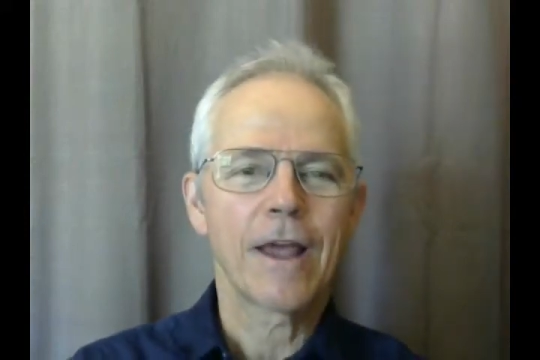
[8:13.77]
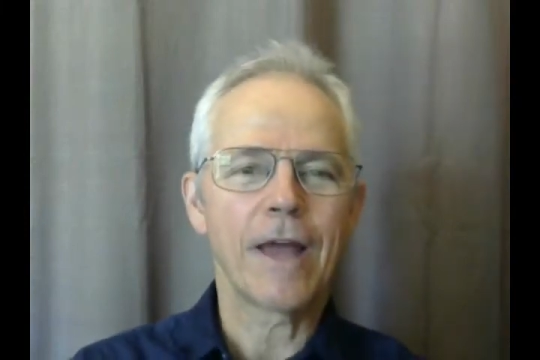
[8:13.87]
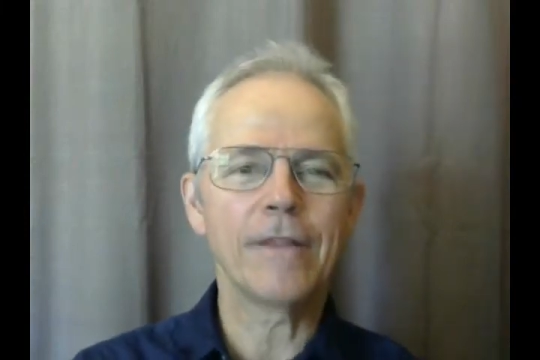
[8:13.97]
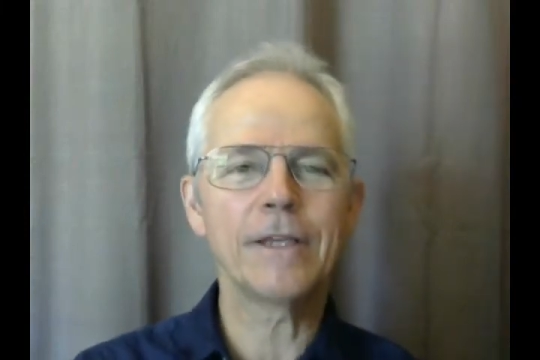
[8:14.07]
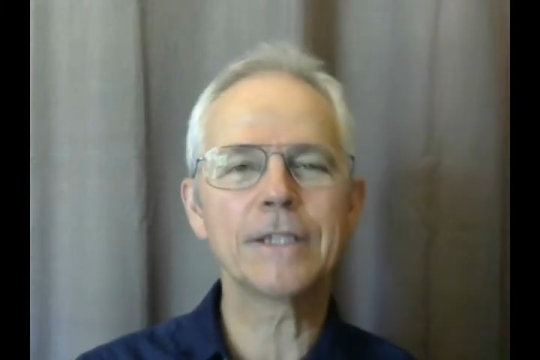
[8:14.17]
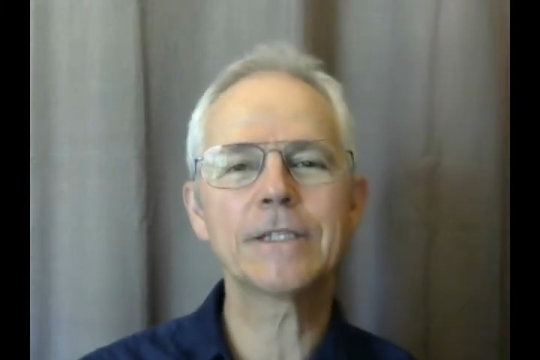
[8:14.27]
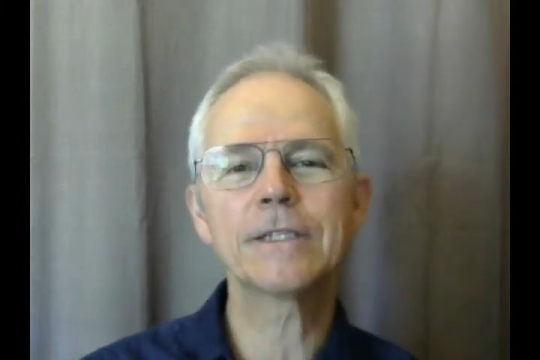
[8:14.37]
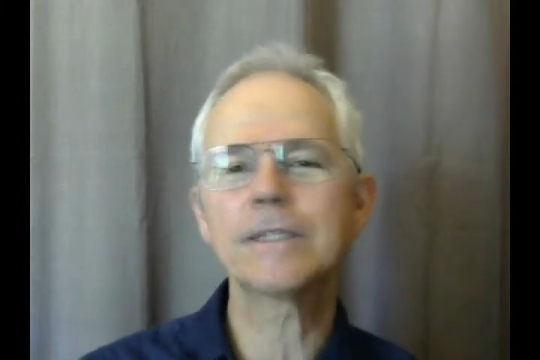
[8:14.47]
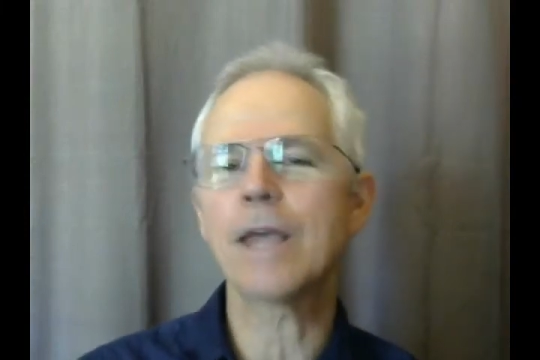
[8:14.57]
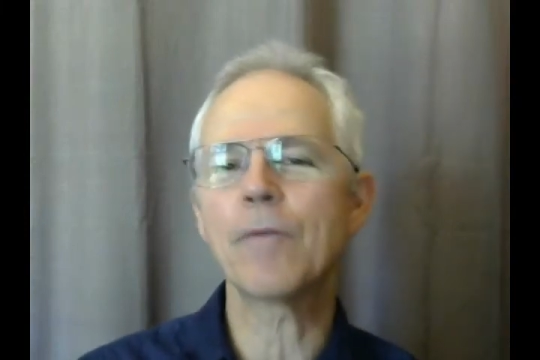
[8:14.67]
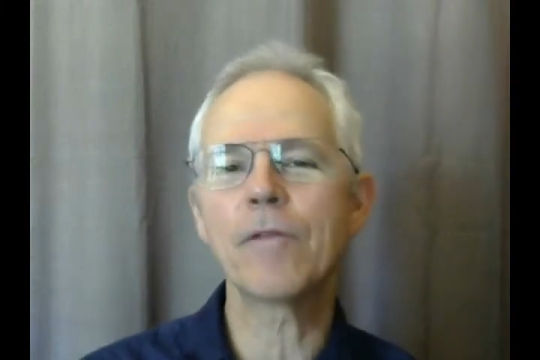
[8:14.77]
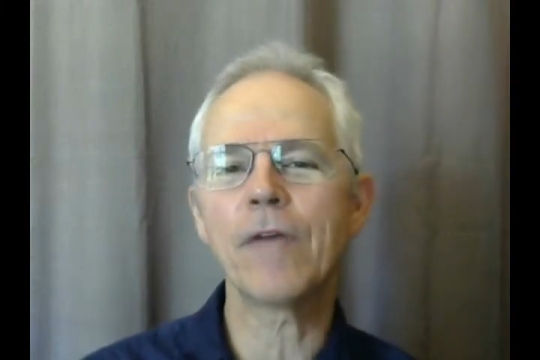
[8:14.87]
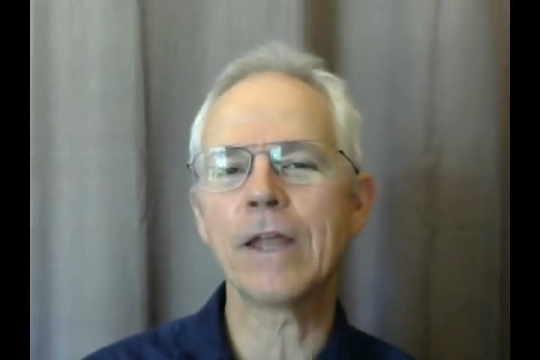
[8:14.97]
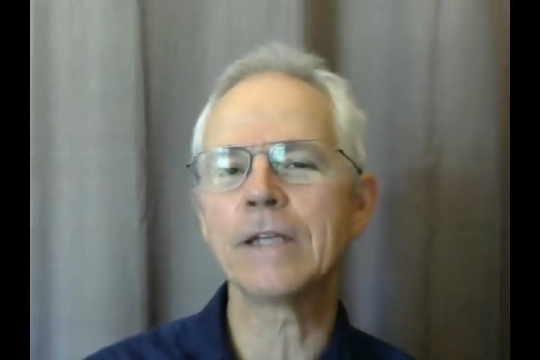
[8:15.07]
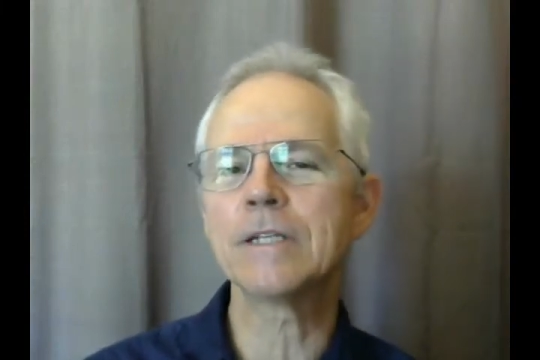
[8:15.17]
And these same
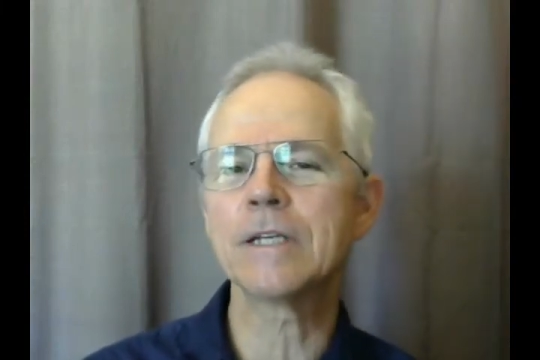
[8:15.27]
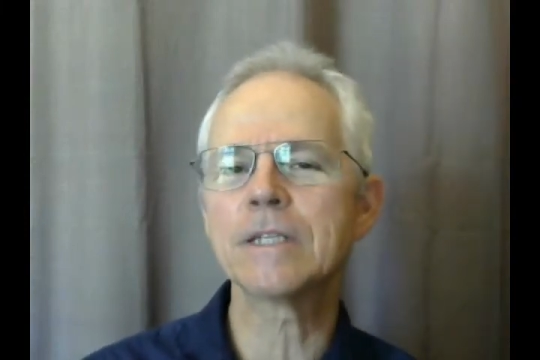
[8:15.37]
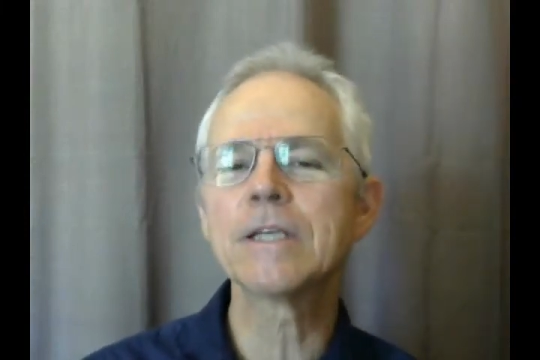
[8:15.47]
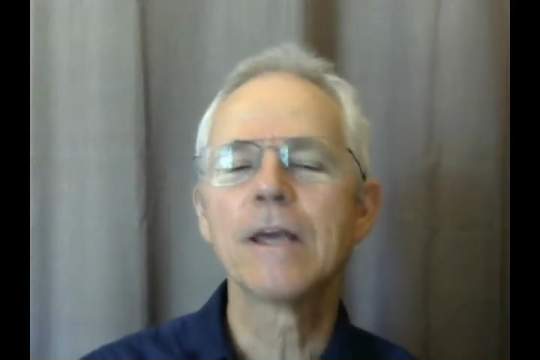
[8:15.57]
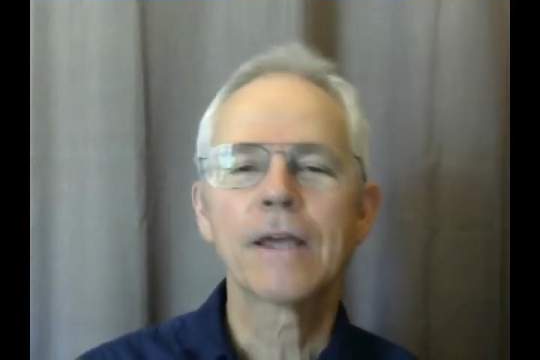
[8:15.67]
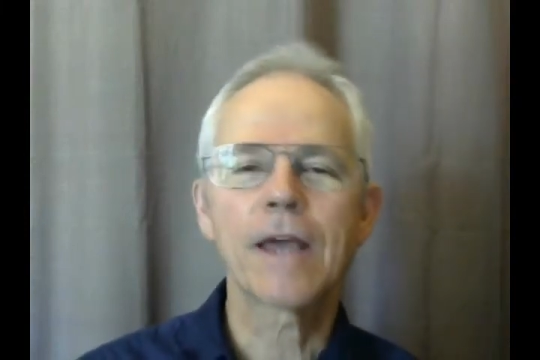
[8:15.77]
advantages